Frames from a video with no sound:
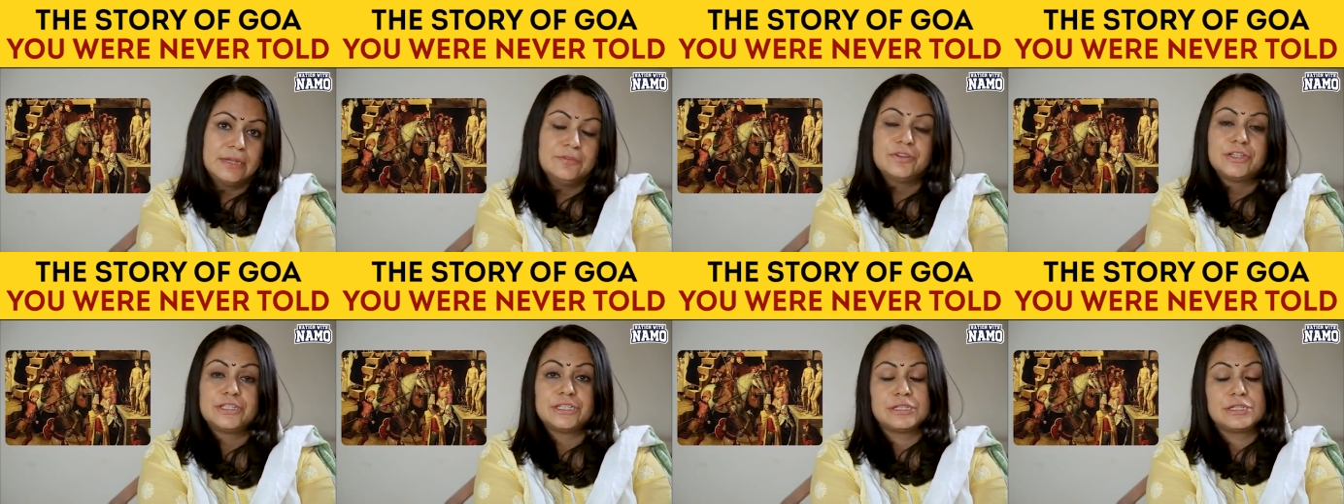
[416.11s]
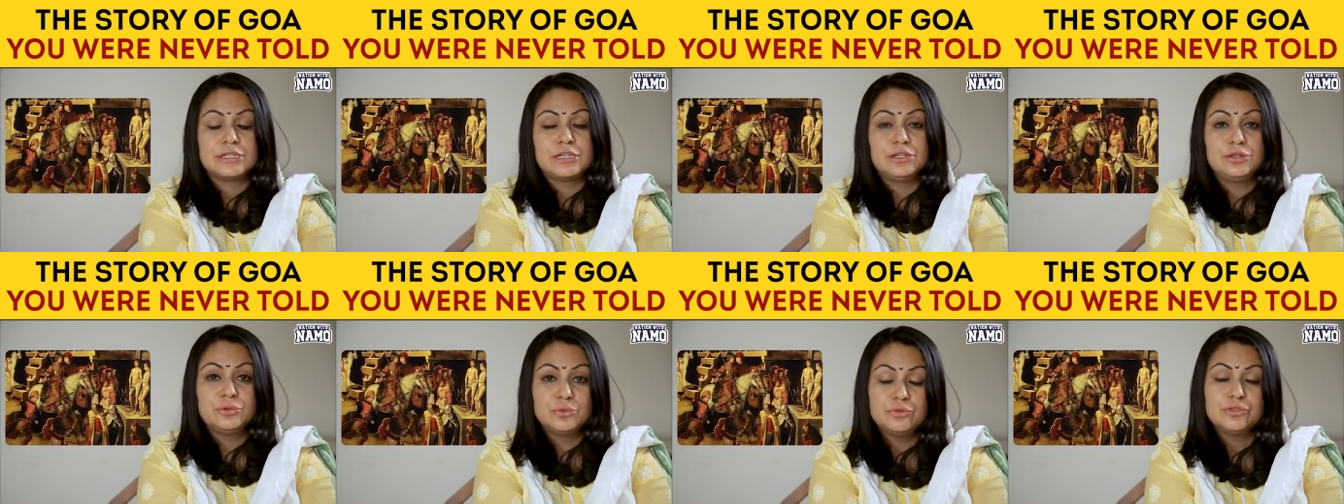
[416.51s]
which is a
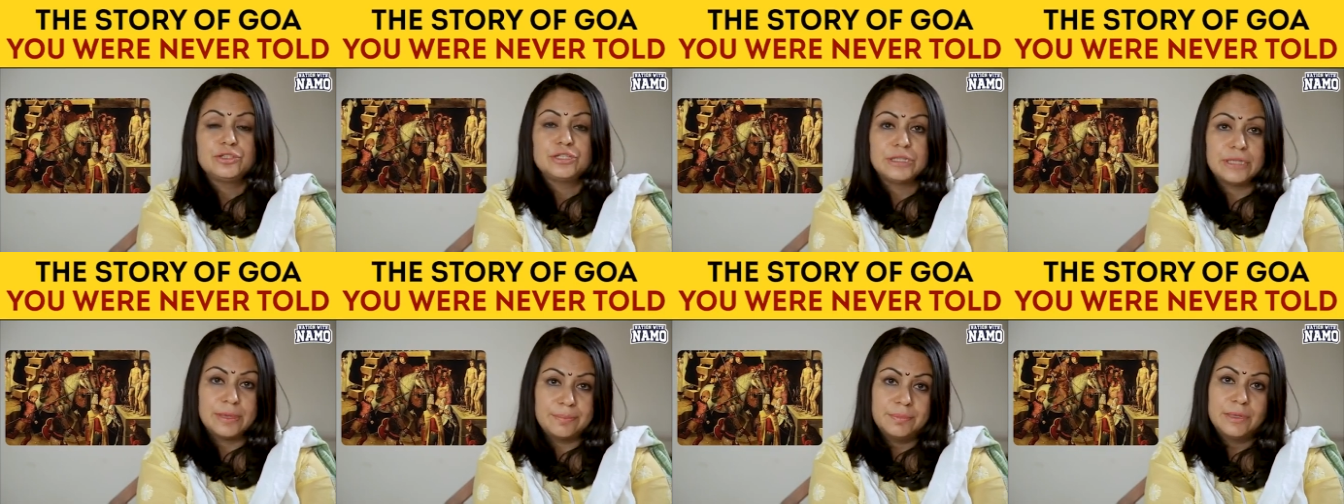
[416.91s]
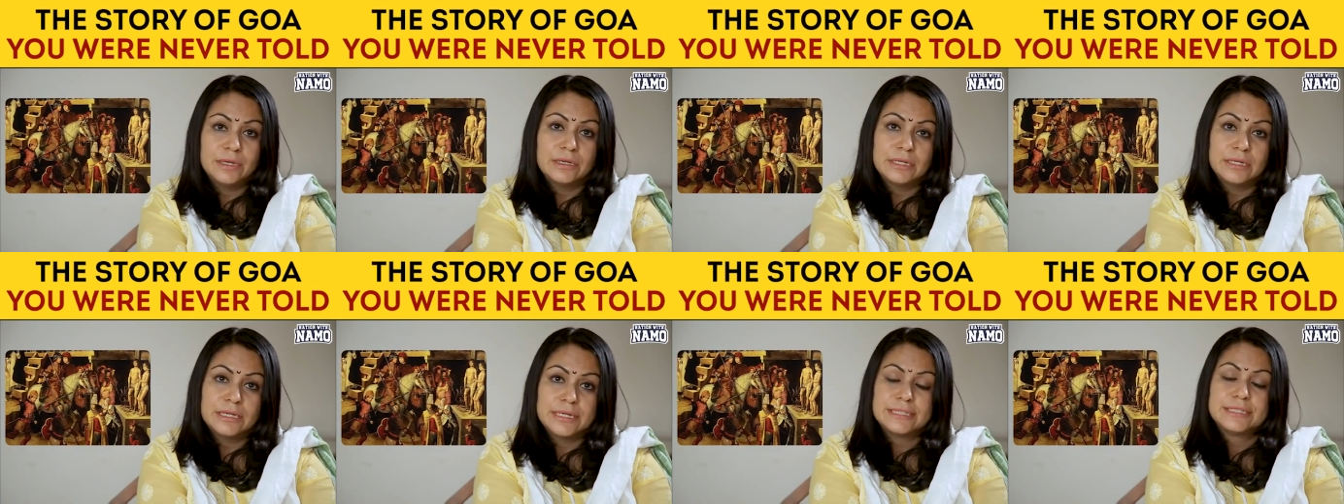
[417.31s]
huge
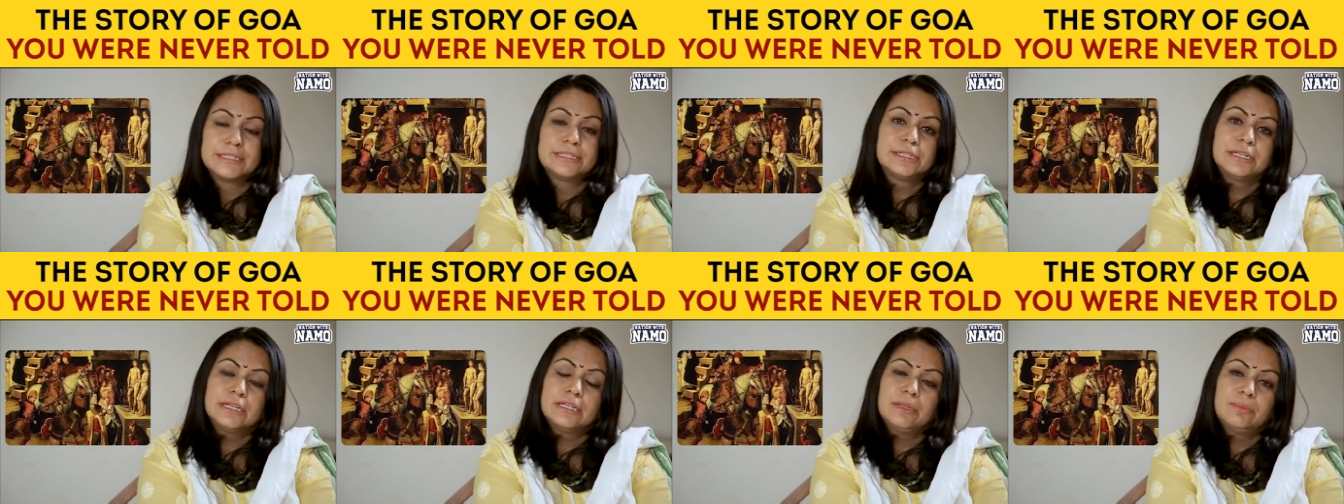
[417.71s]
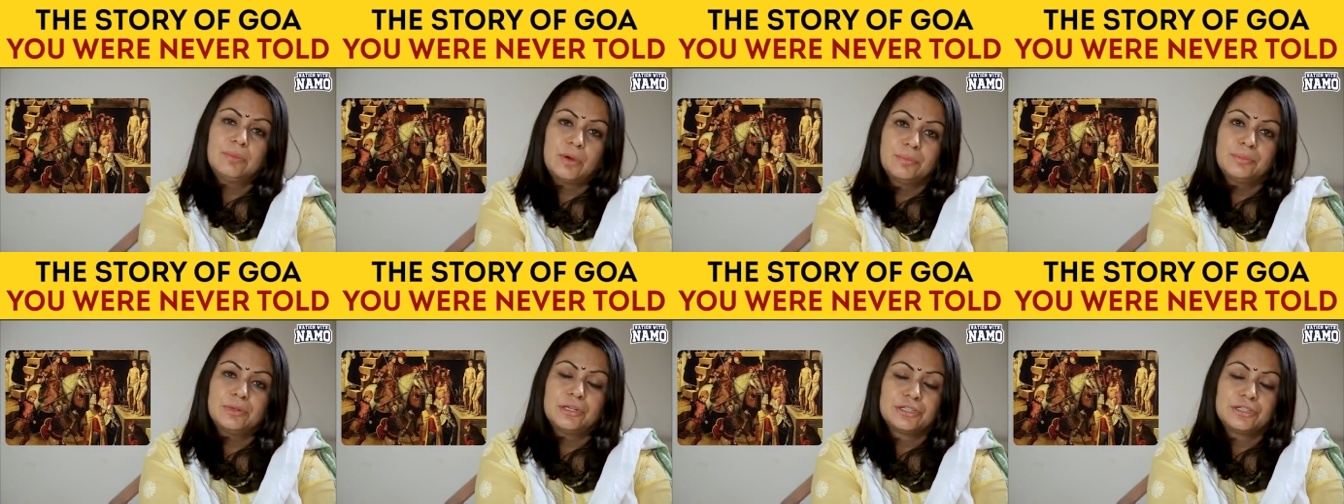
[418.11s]
number considering the
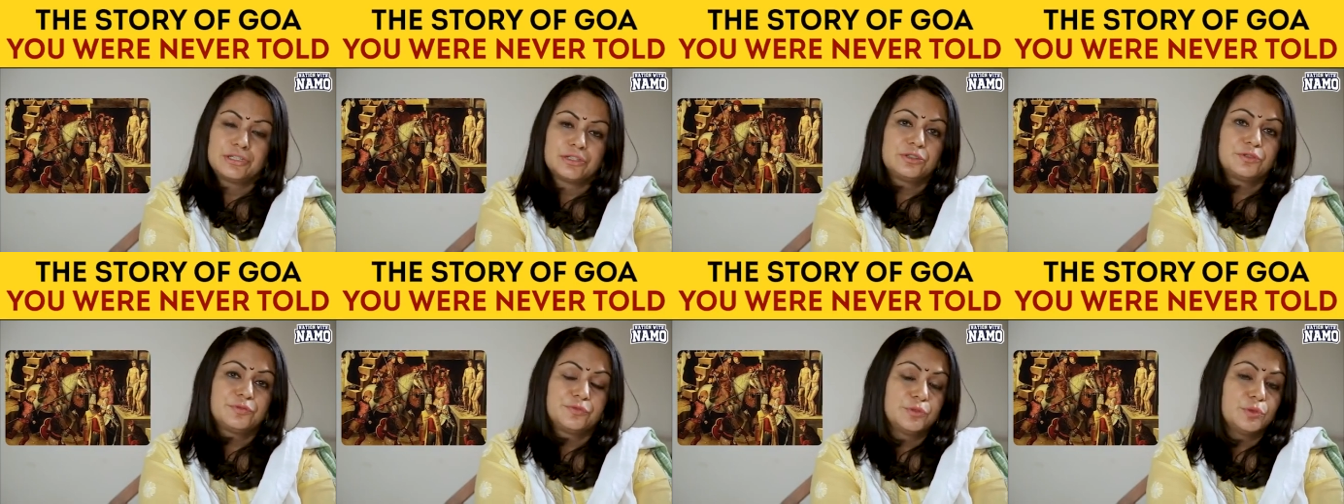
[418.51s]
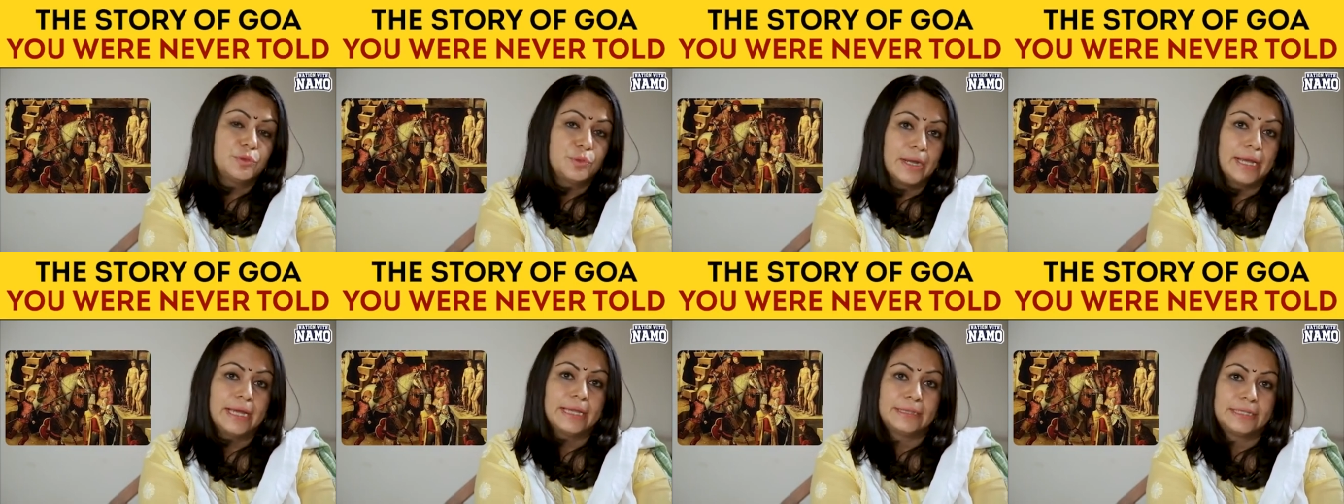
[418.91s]
population of
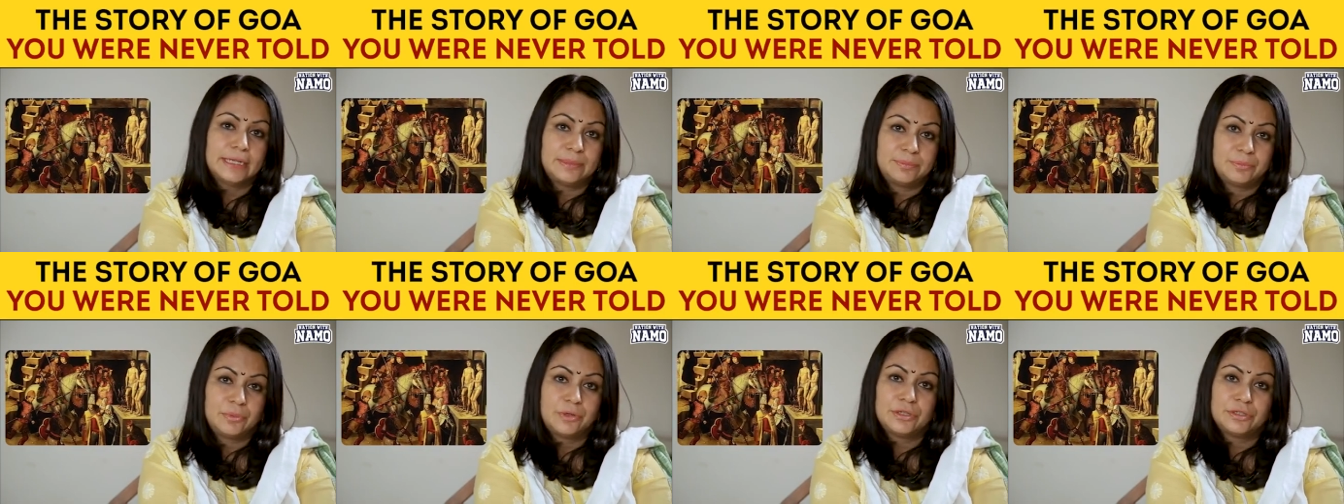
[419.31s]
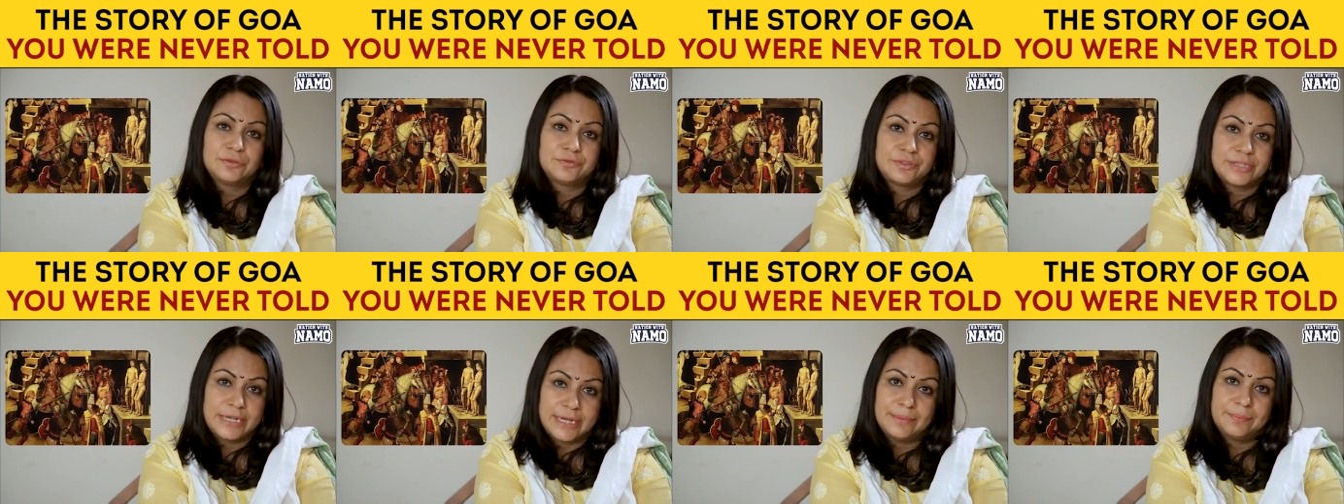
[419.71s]
Goa at that point
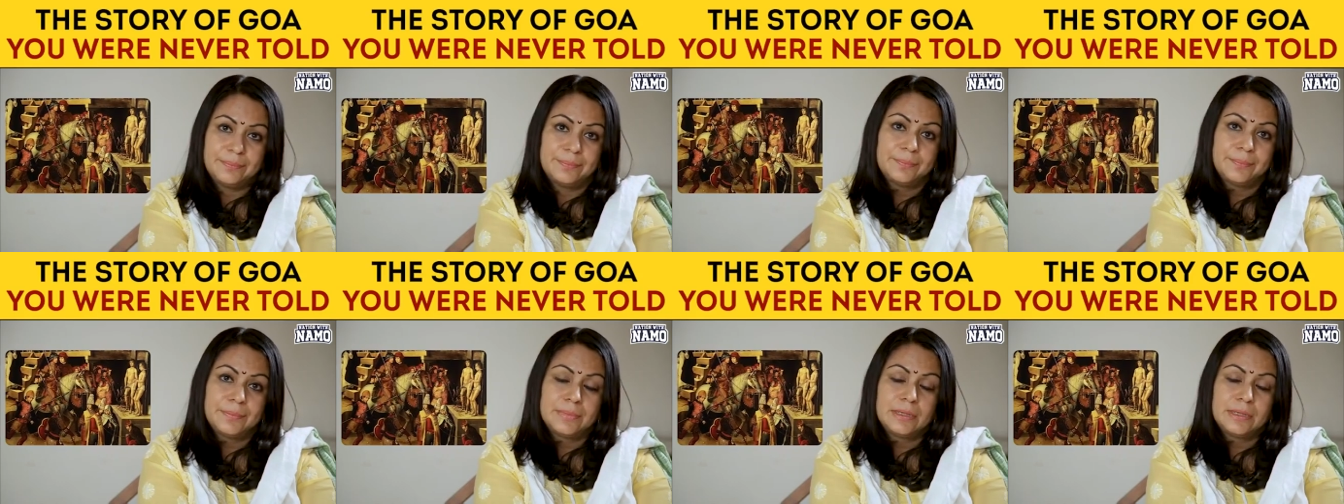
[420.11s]
of time.